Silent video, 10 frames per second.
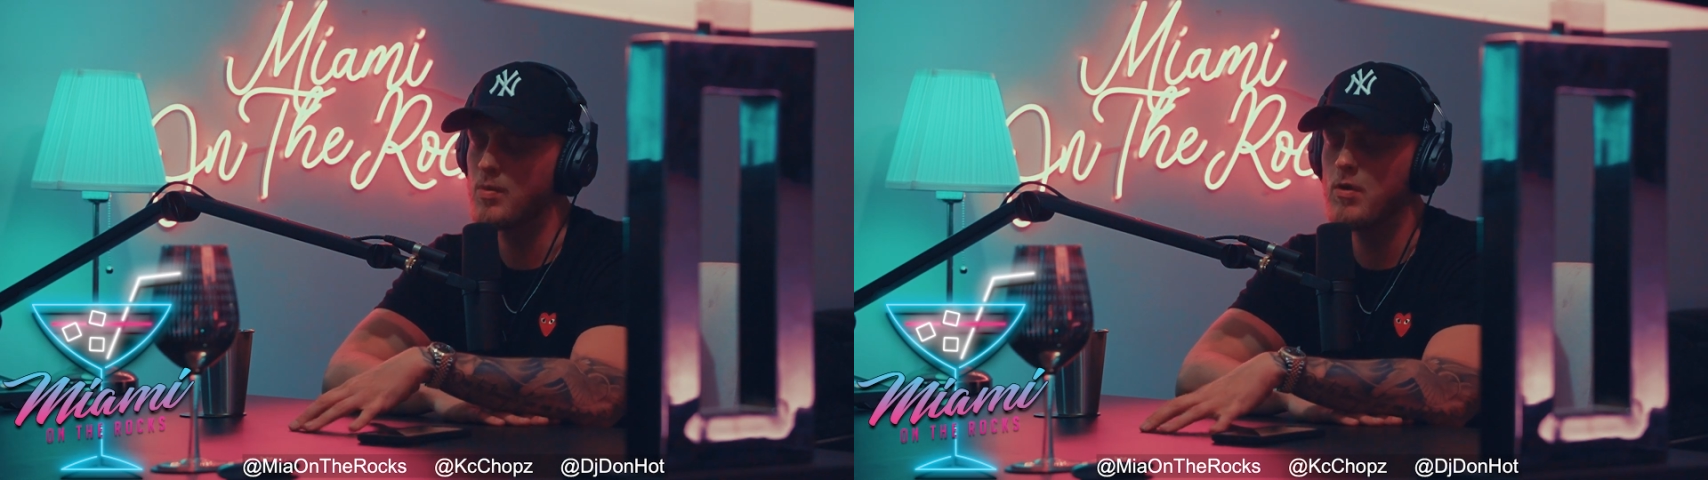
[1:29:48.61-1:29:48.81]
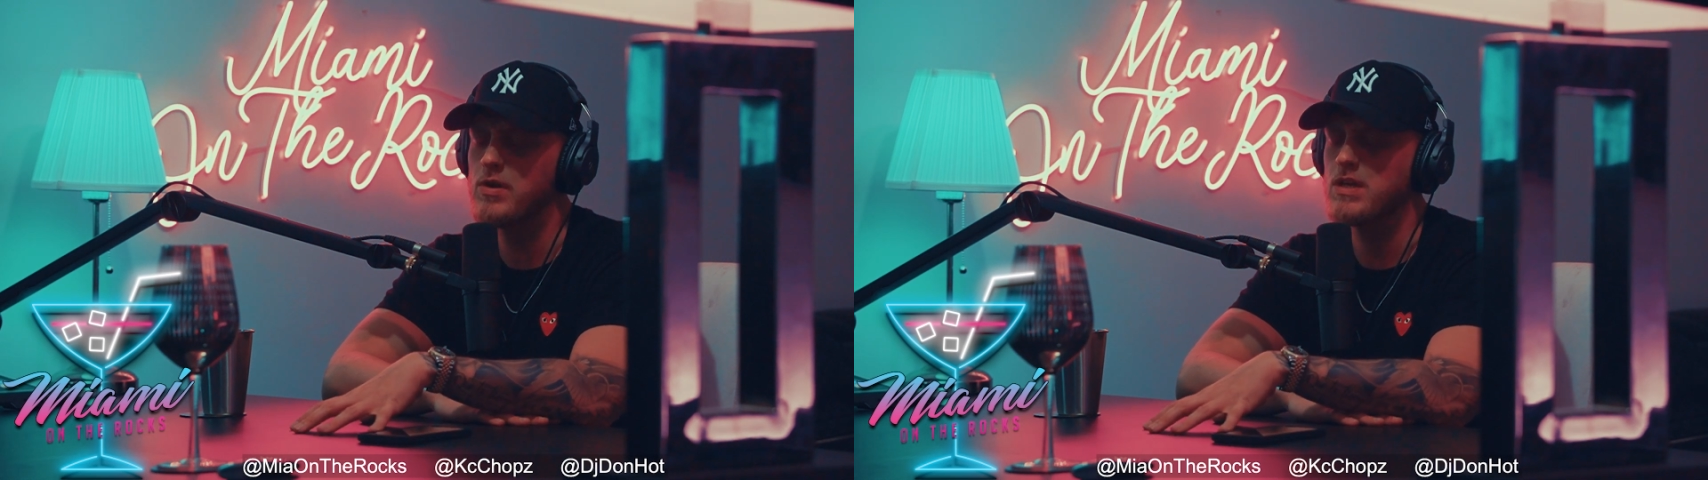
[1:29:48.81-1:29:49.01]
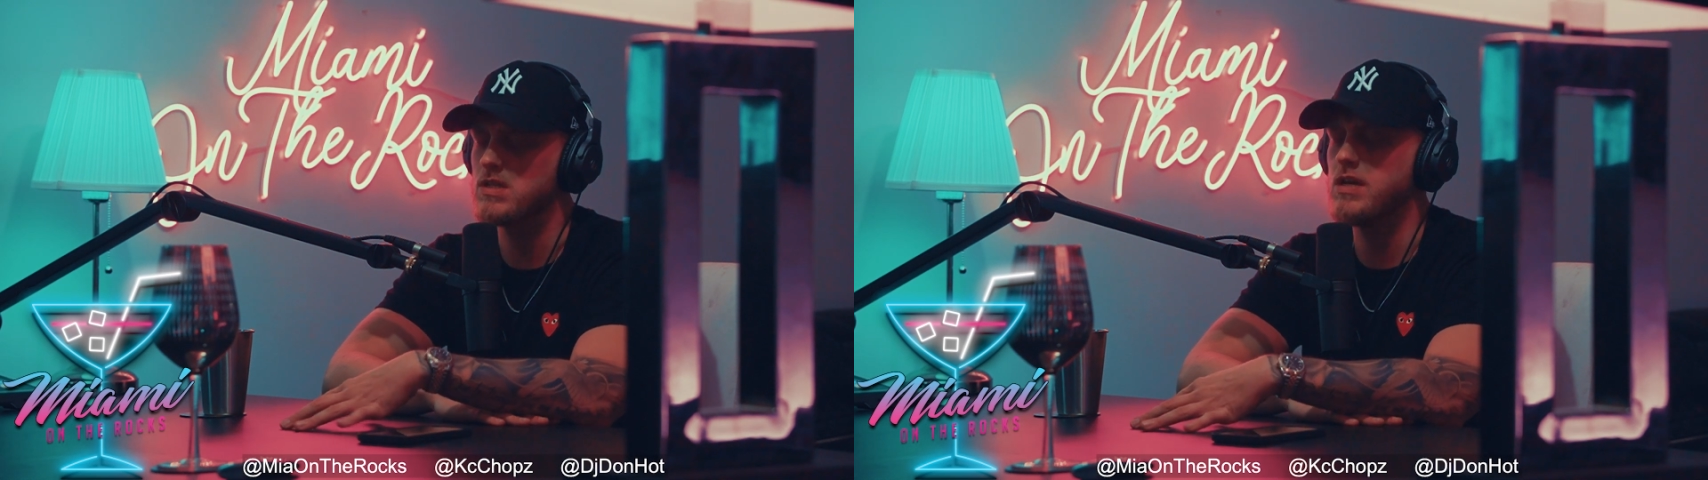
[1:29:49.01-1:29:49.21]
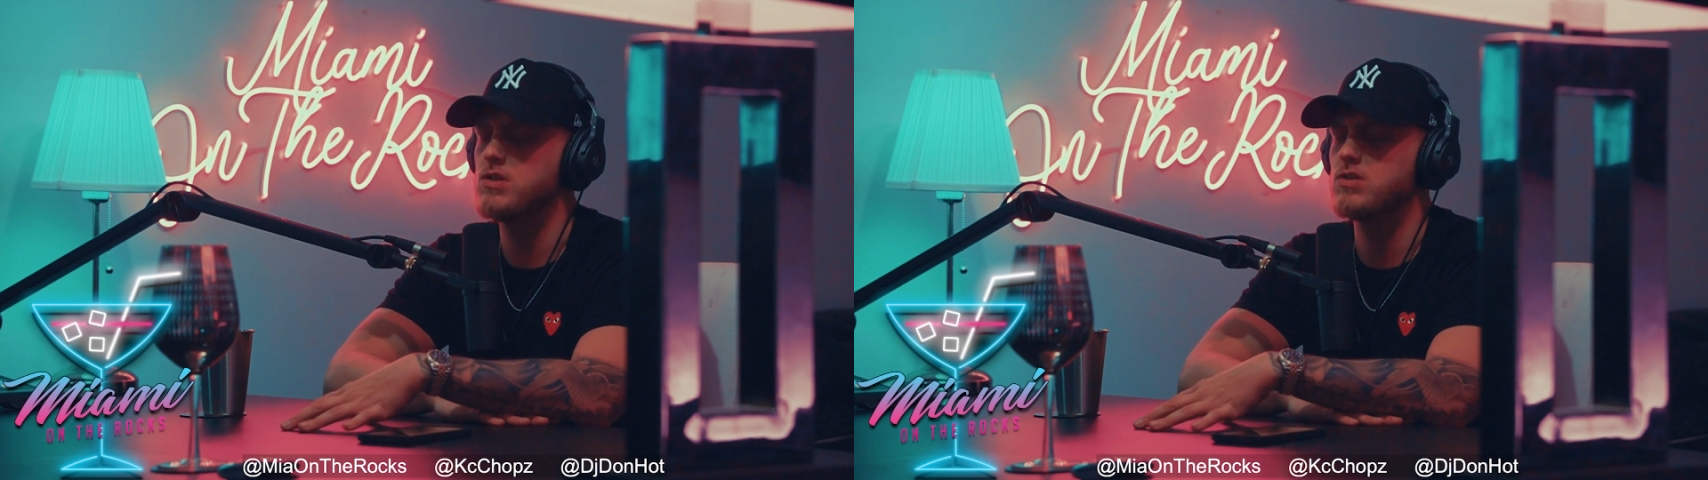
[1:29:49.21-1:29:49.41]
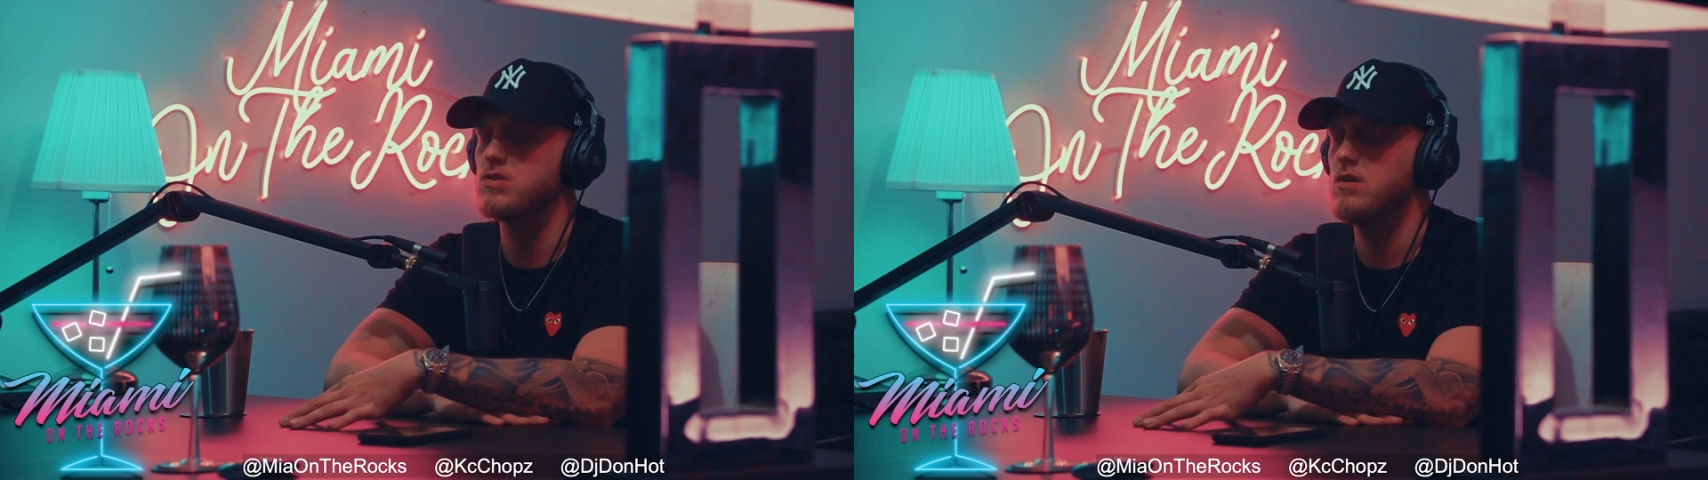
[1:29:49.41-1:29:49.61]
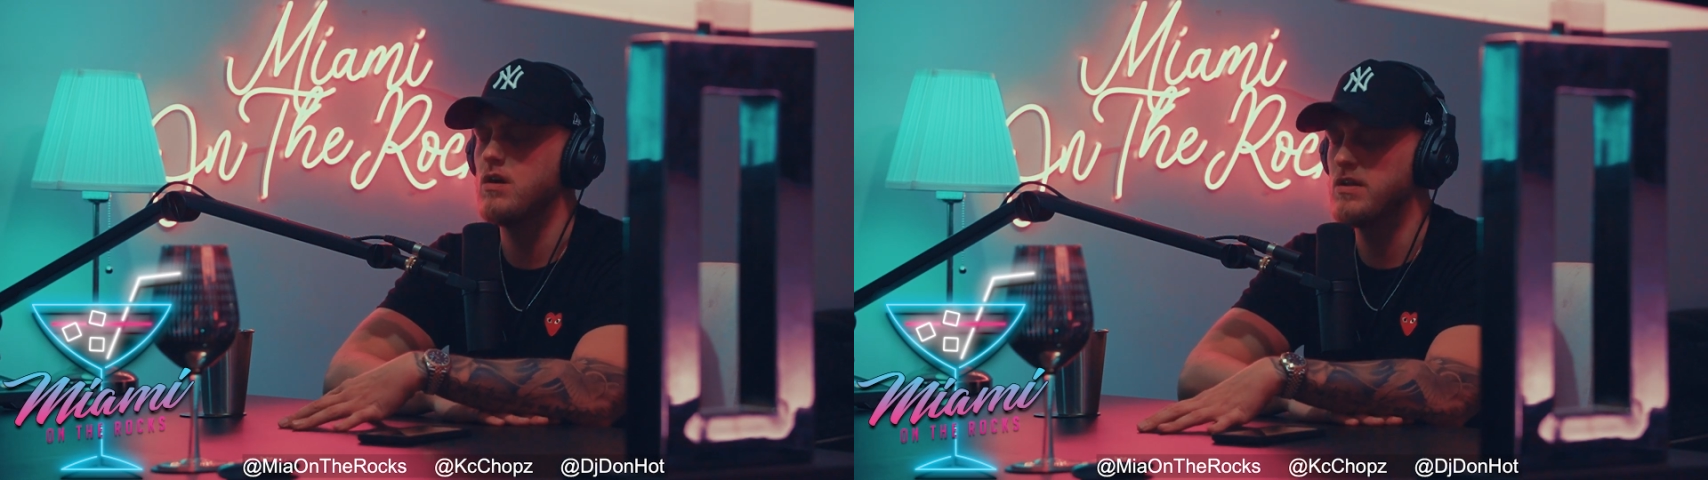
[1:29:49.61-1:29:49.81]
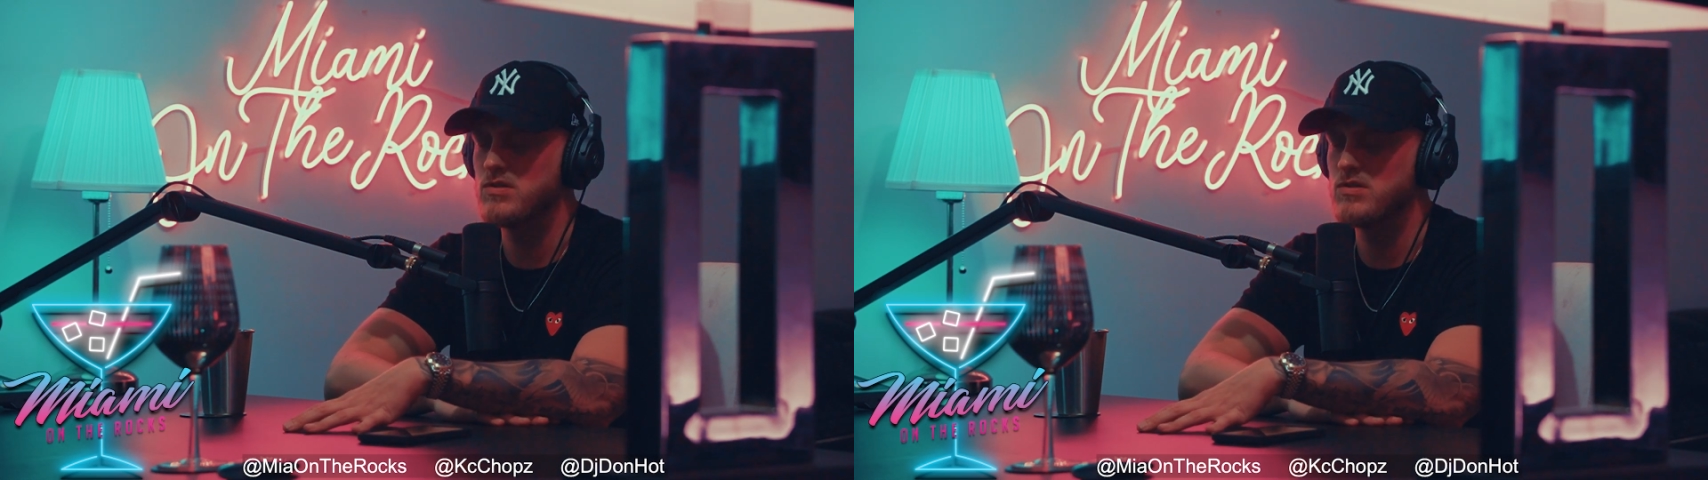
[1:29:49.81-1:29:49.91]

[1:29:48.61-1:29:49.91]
Promoting is not just on